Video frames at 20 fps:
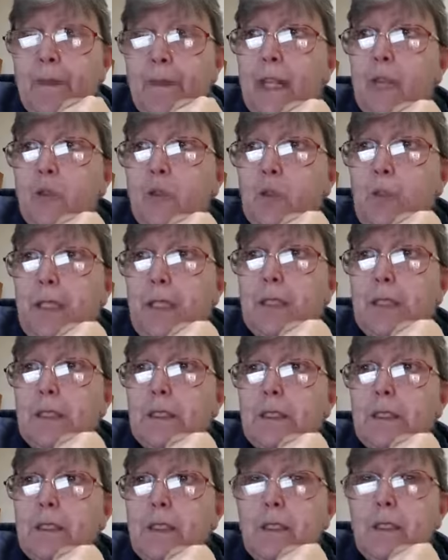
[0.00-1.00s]
and it was being
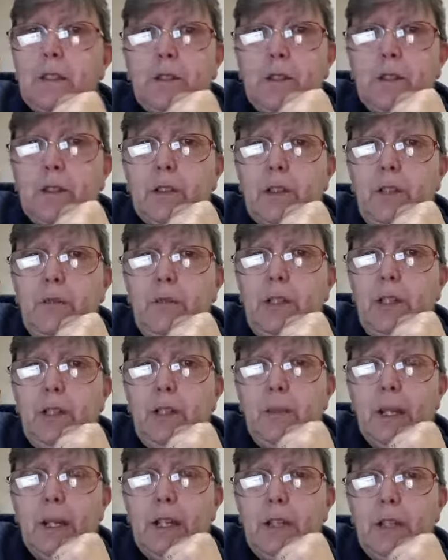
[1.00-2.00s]
discussed on the
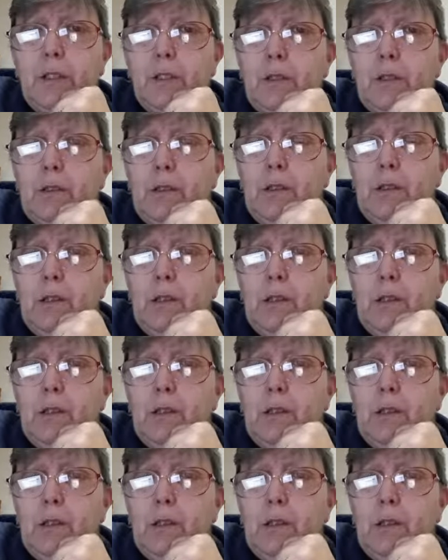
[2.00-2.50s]
community pages.